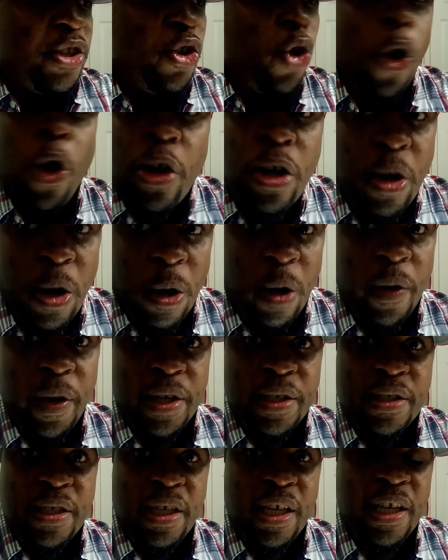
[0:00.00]
your
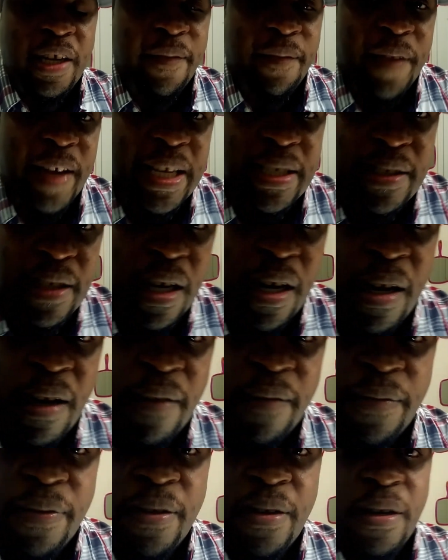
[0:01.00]
courage in the face
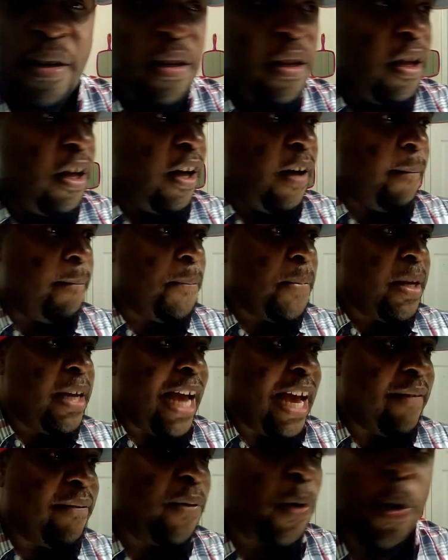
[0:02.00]
of
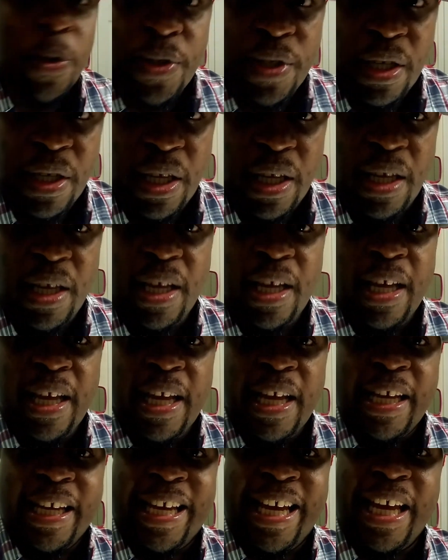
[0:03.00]
adversity,
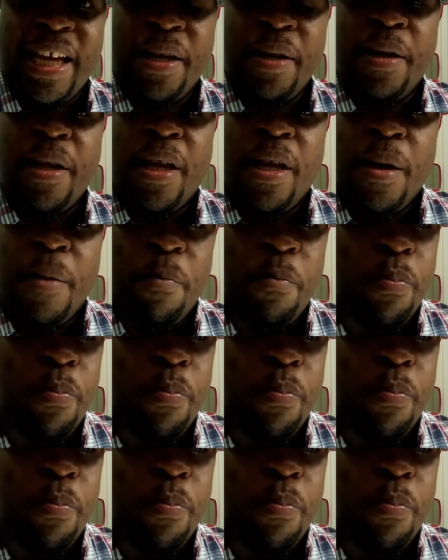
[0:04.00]
can